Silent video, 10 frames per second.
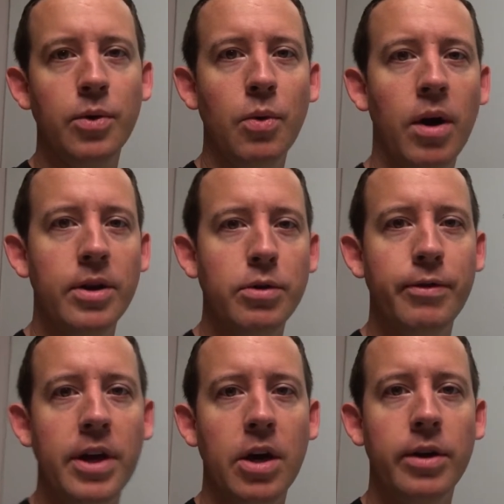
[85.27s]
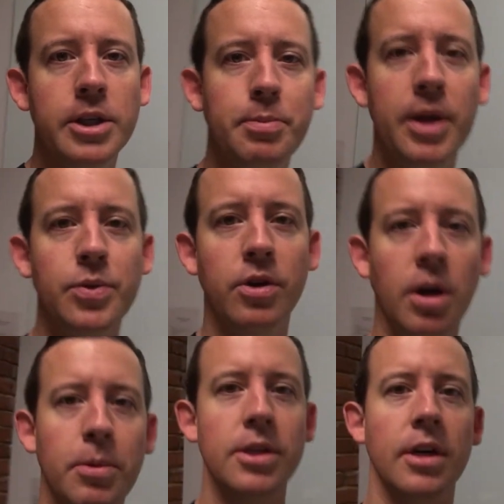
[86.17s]
you want to do a video that explains what your
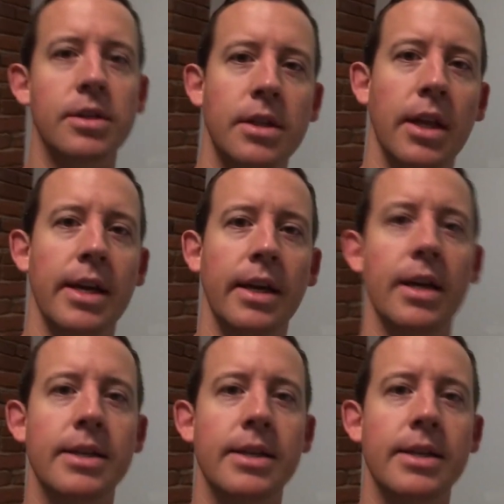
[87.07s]
company does in like